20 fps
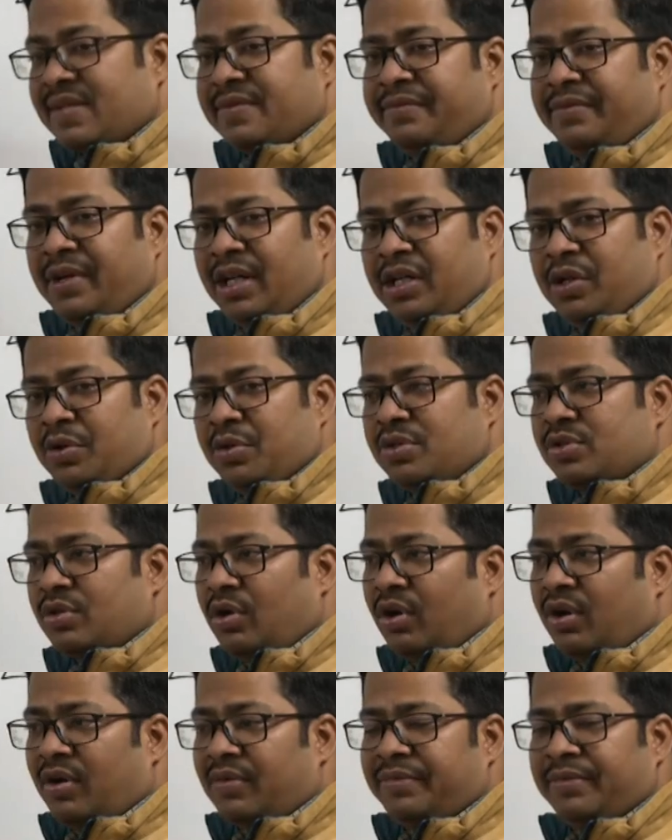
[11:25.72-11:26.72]
values
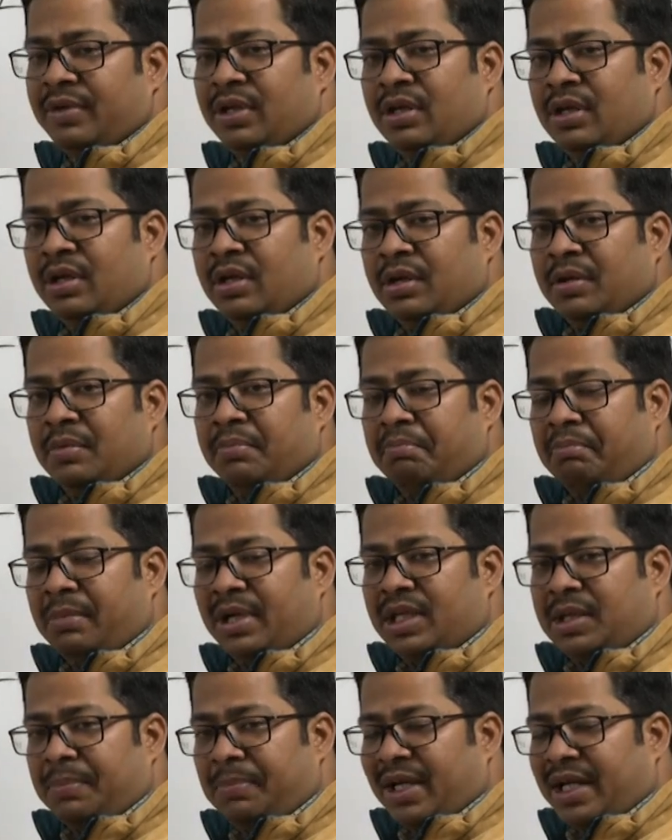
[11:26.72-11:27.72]
of
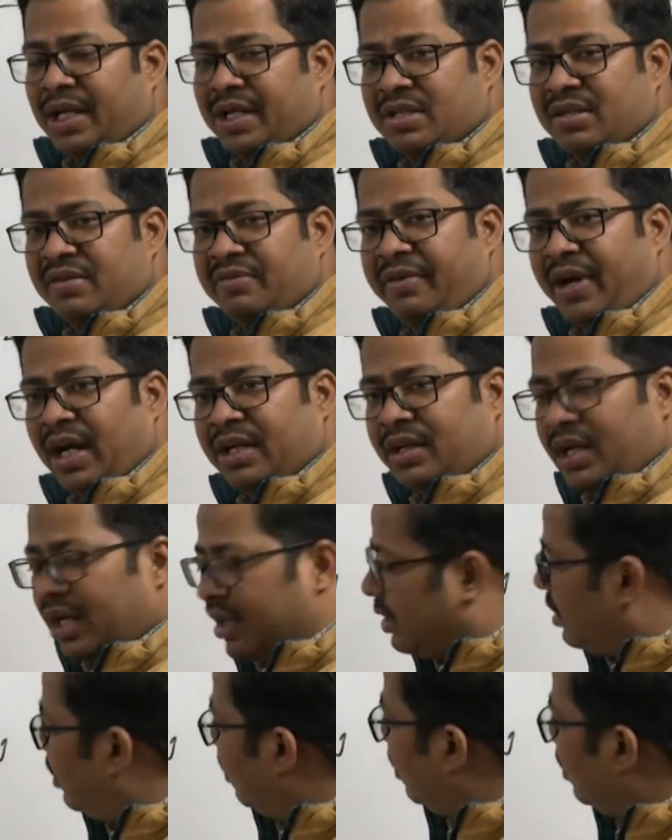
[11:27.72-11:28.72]
multiplication factor